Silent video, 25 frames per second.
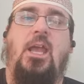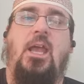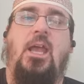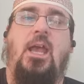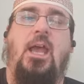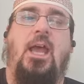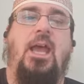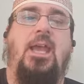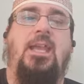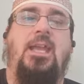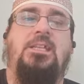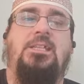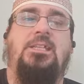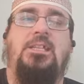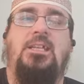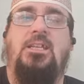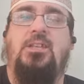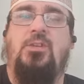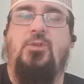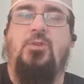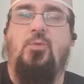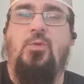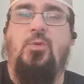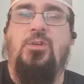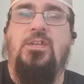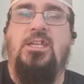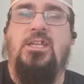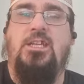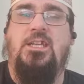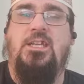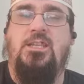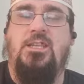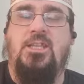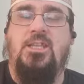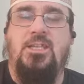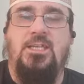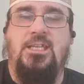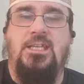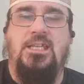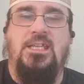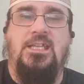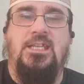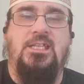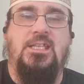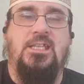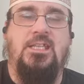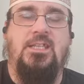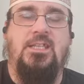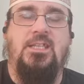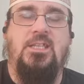aiding the weak and the
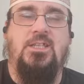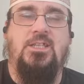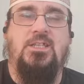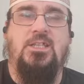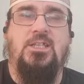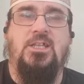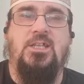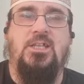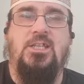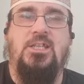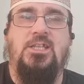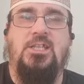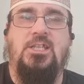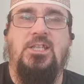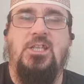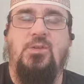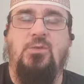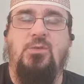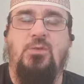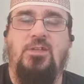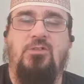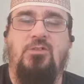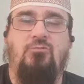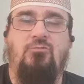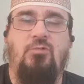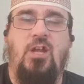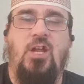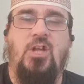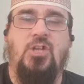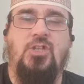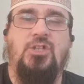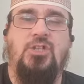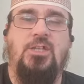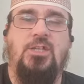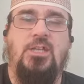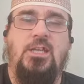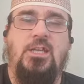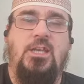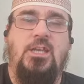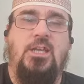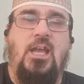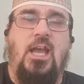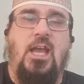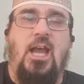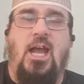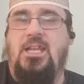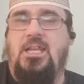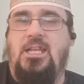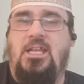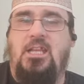needy that continually rush.
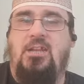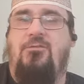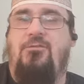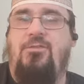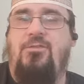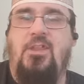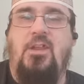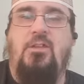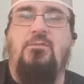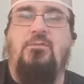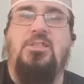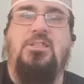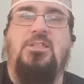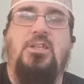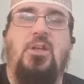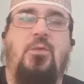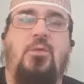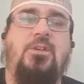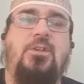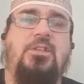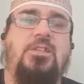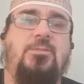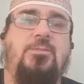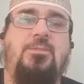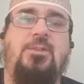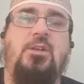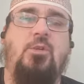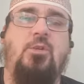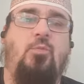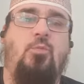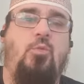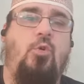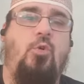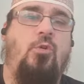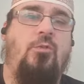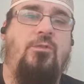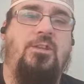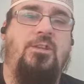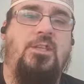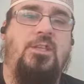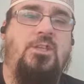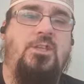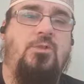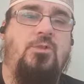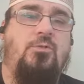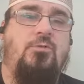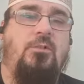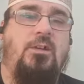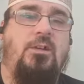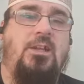And if there is going to be a war in the
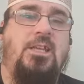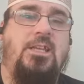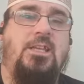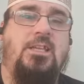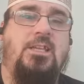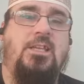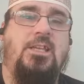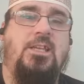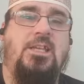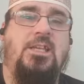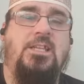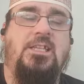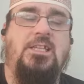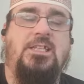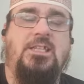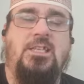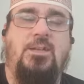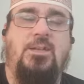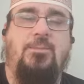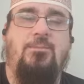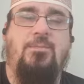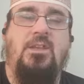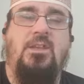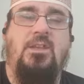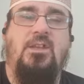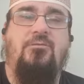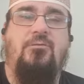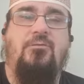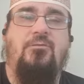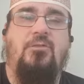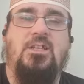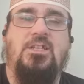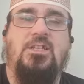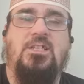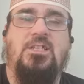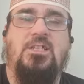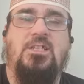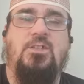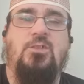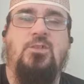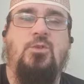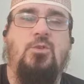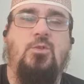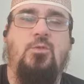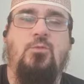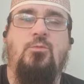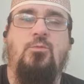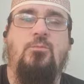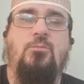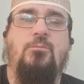Ukraine, it is something for us to
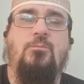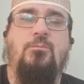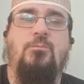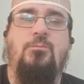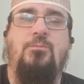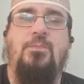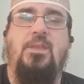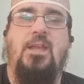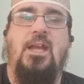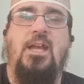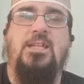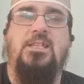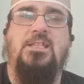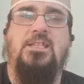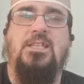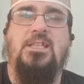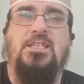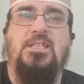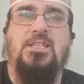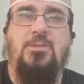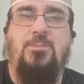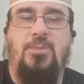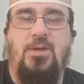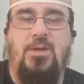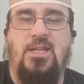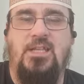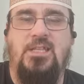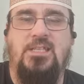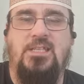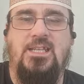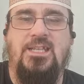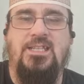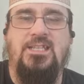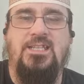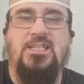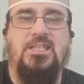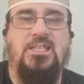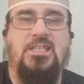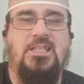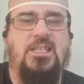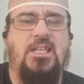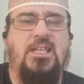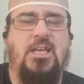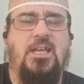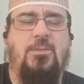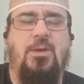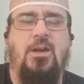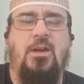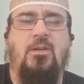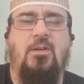anticipate and see
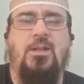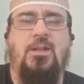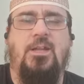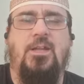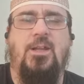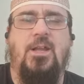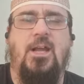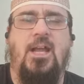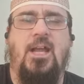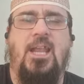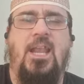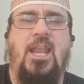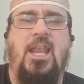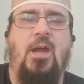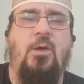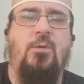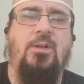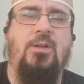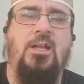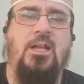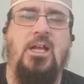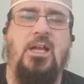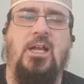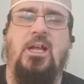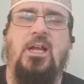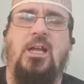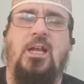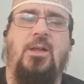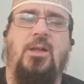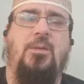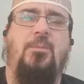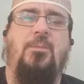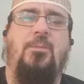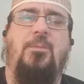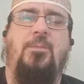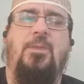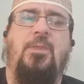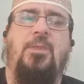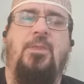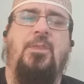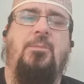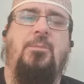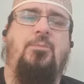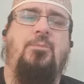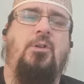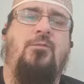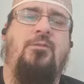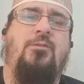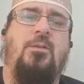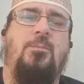about allowing the
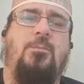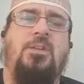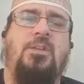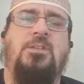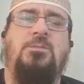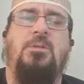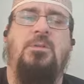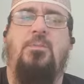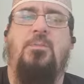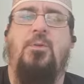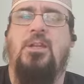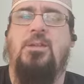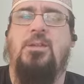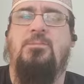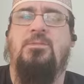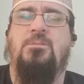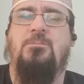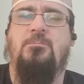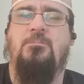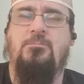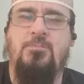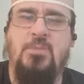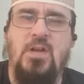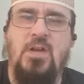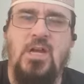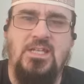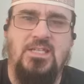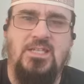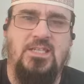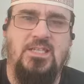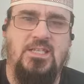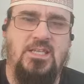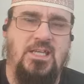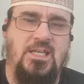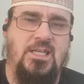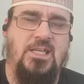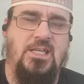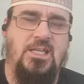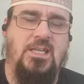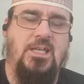Prophet, peace be upon him's mercy